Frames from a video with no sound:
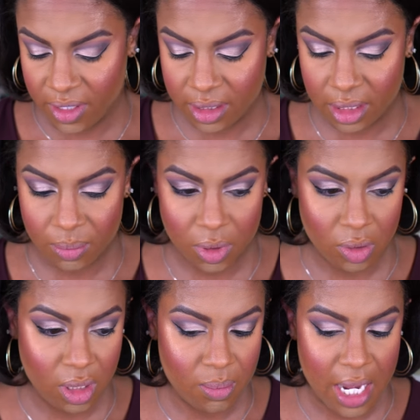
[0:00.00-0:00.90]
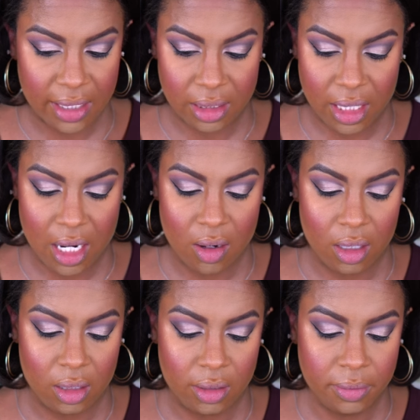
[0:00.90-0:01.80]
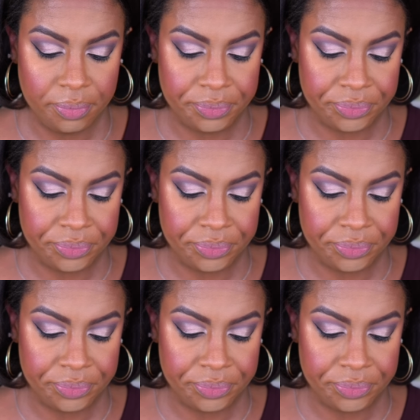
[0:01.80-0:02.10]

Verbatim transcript: Fenty Beauty mascara.